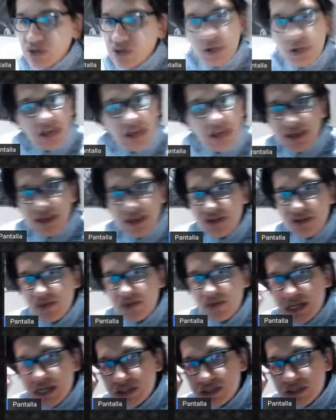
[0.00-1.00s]
Okay, thank you very
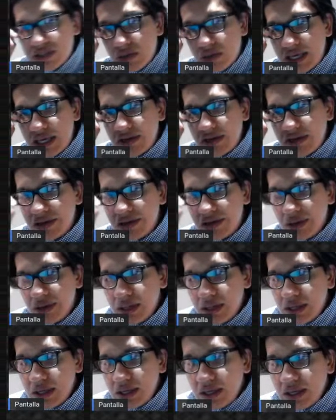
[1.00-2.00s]
much. So eager,
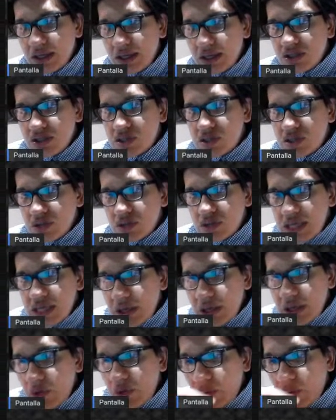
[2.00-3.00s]
so
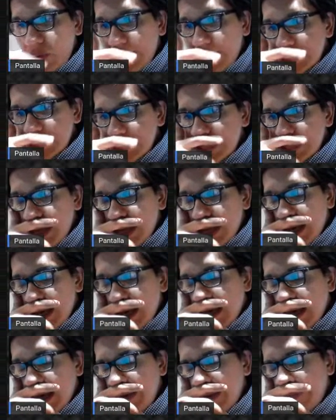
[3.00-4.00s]
eager was
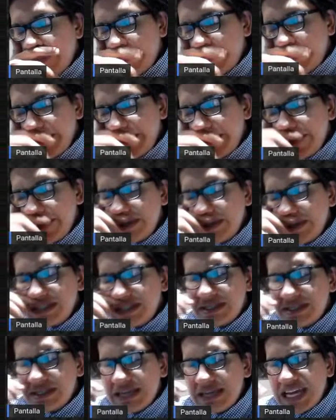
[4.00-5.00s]
uh, eager
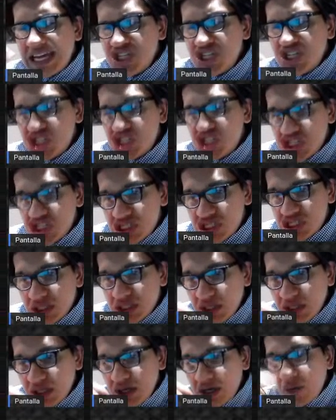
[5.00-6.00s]
is anxious.
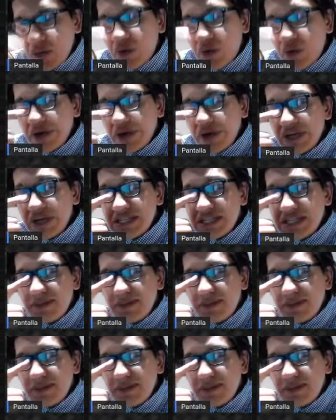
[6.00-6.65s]
Whereas